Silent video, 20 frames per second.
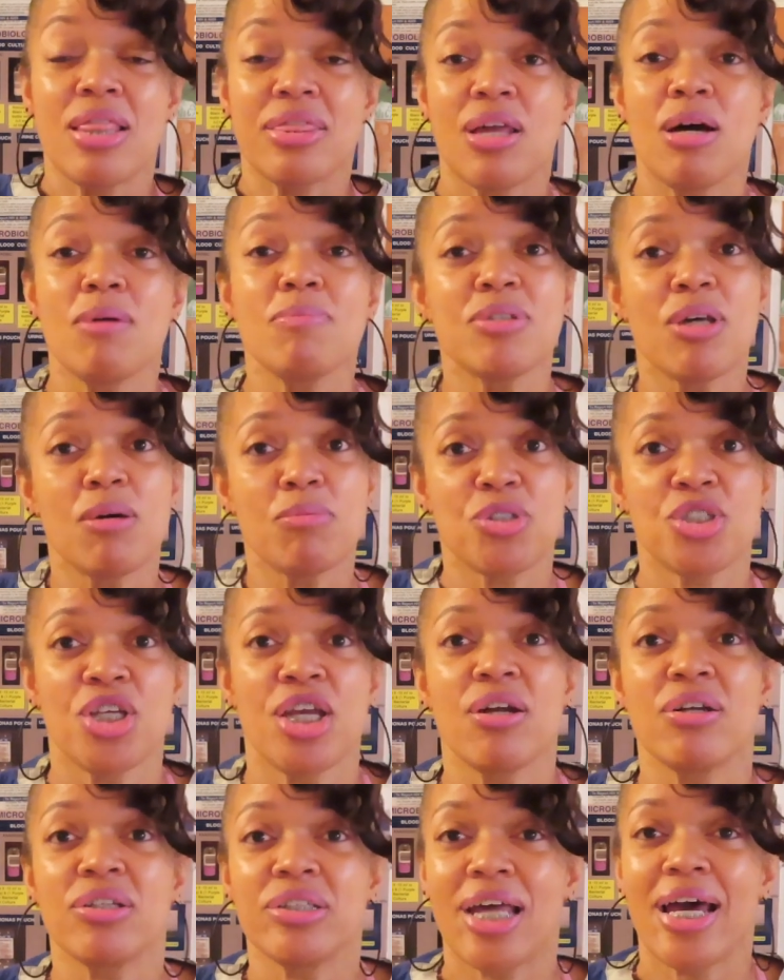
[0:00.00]
Thumbs up,
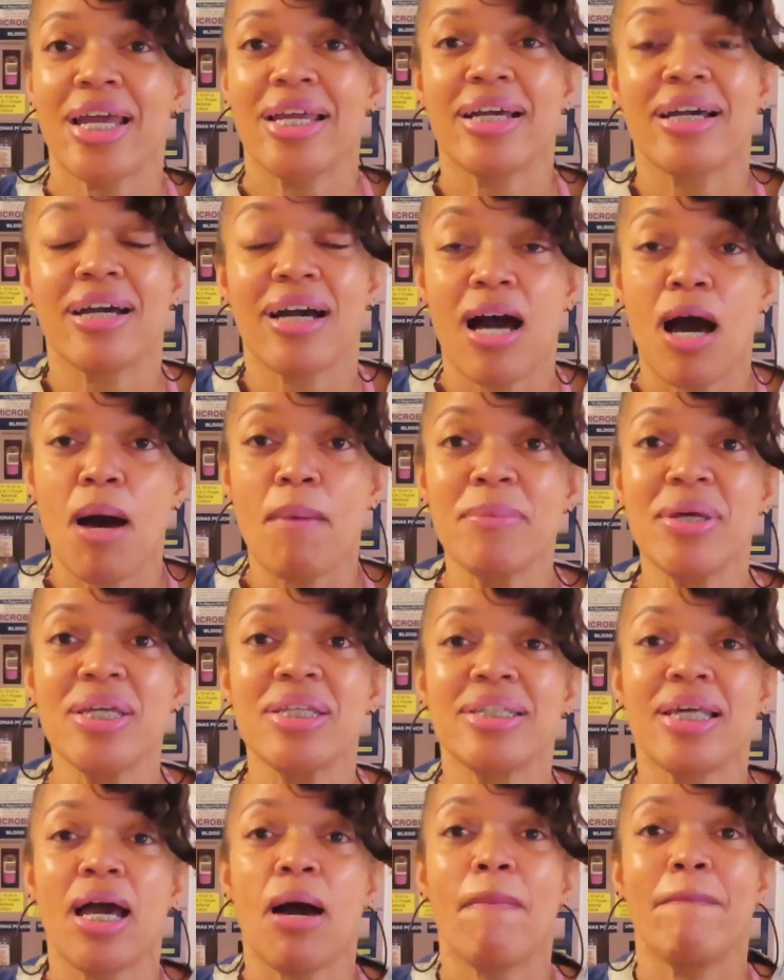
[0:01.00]
share, like,
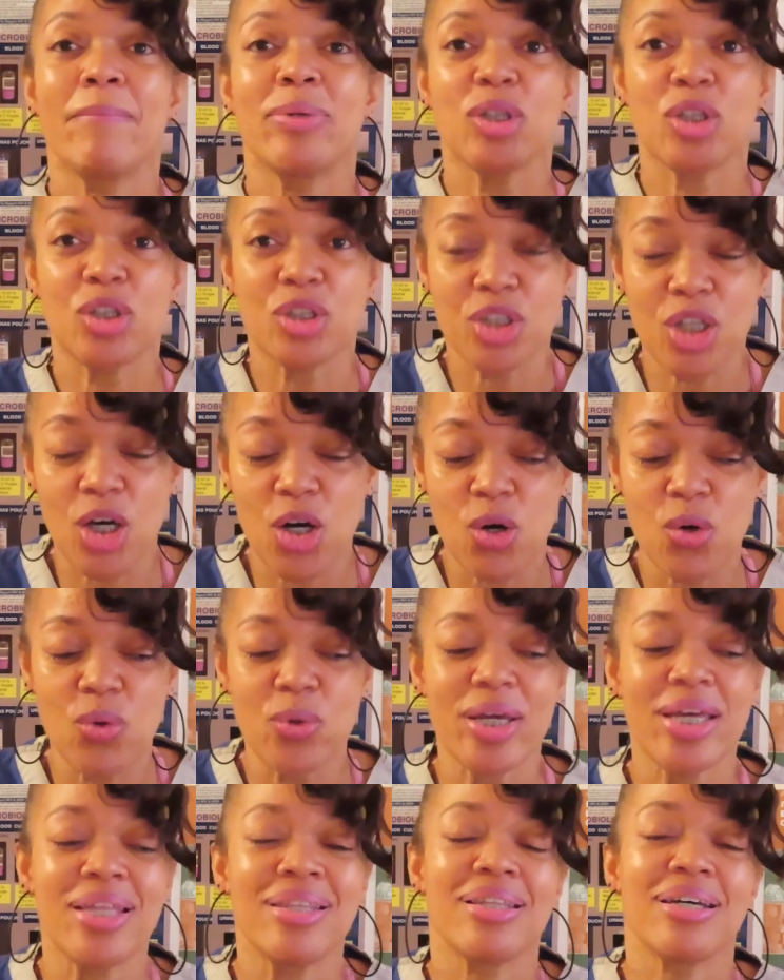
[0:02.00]
comment down
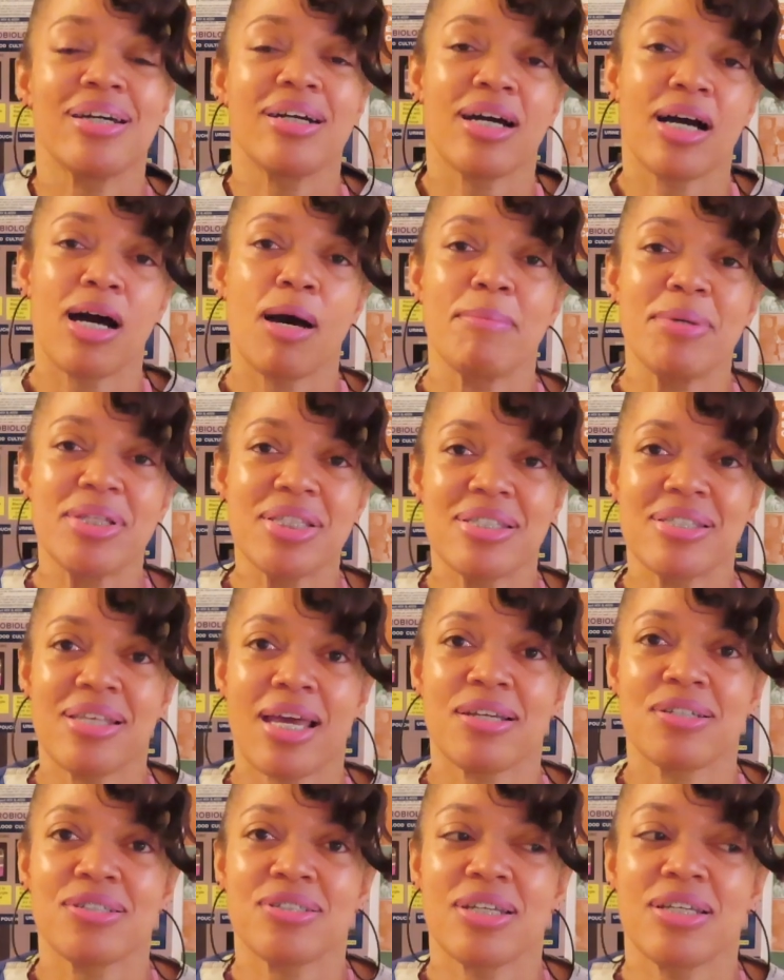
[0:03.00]
below in the comment
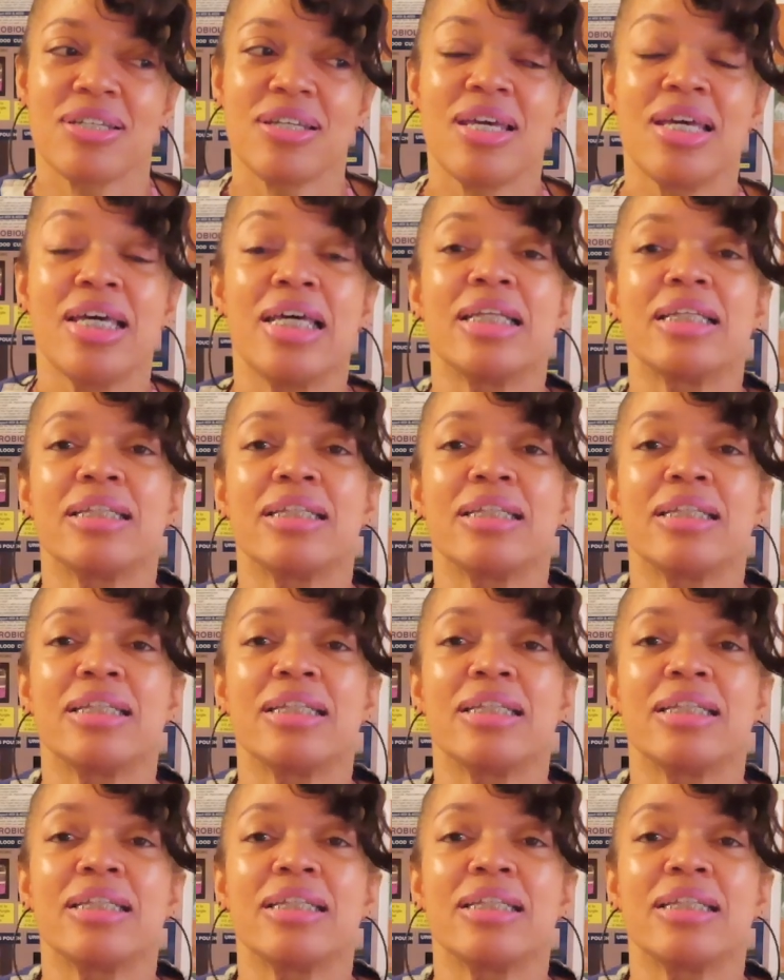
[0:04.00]
section.